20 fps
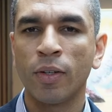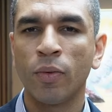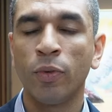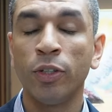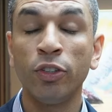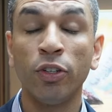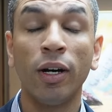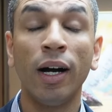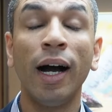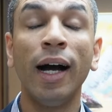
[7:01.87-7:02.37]

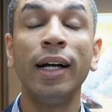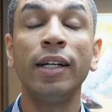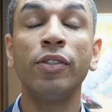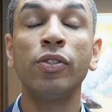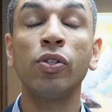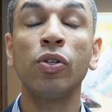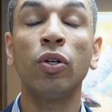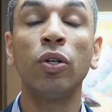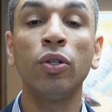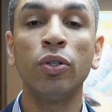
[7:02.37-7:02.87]
When your
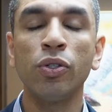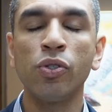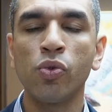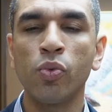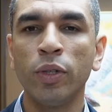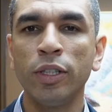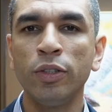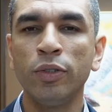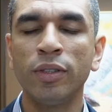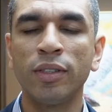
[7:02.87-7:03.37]
eyes close,
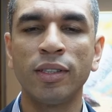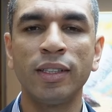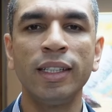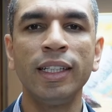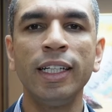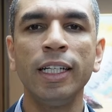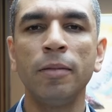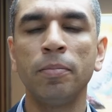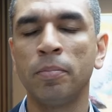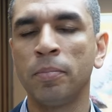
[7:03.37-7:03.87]
when you
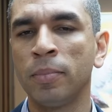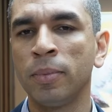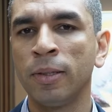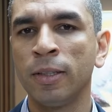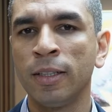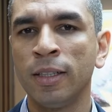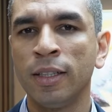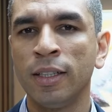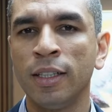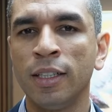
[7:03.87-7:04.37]
sleep,
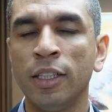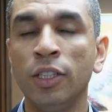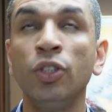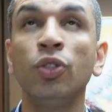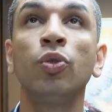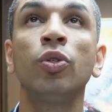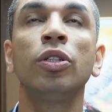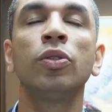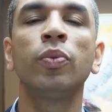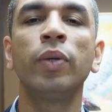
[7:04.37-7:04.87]

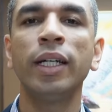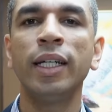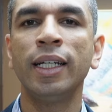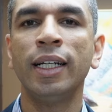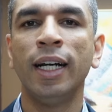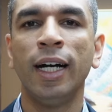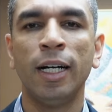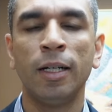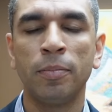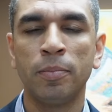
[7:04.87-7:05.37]
you will
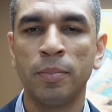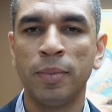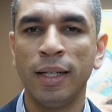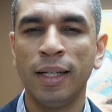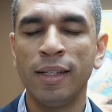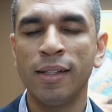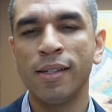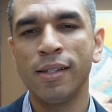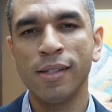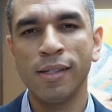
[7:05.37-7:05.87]
wake up
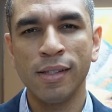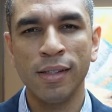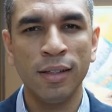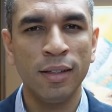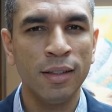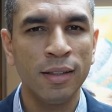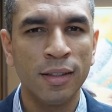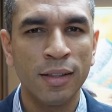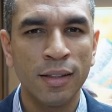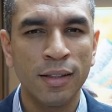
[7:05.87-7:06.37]
and
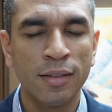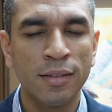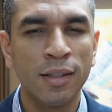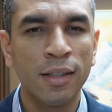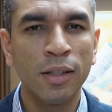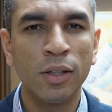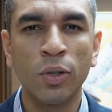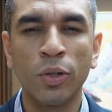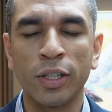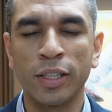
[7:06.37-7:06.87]
see the
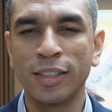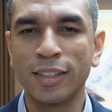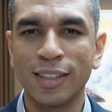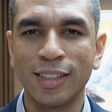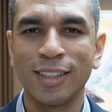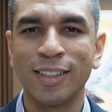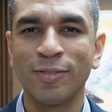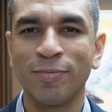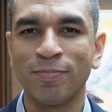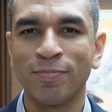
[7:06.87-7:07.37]
Lord.
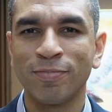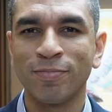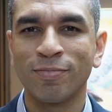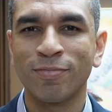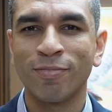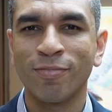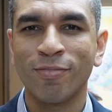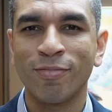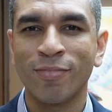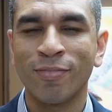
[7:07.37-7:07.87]

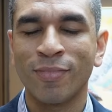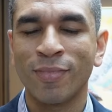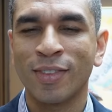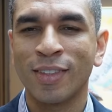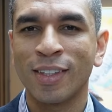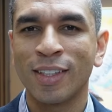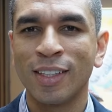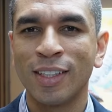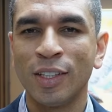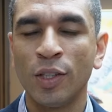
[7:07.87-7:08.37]

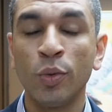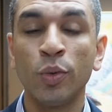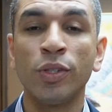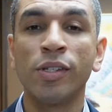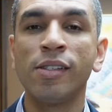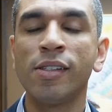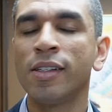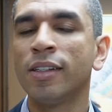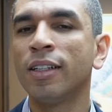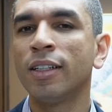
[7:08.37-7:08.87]
You will
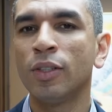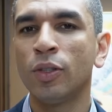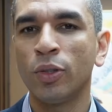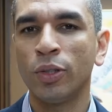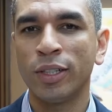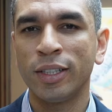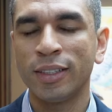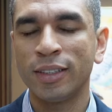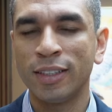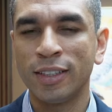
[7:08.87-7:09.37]
see the
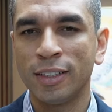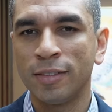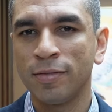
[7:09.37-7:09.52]
Lord.